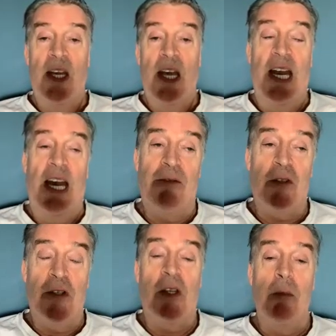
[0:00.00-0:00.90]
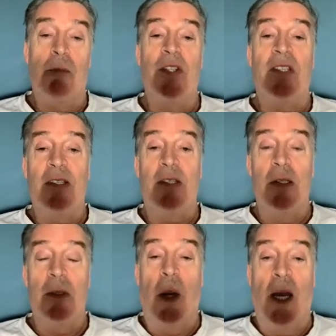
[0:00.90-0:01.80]
And after some
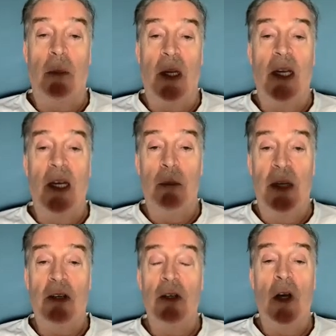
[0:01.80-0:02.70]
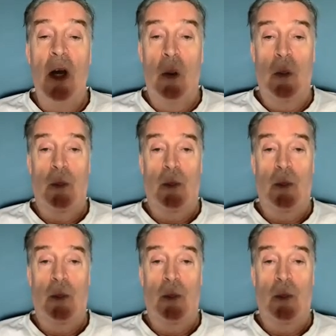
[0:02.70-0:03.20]
persistence by me, he admitted no.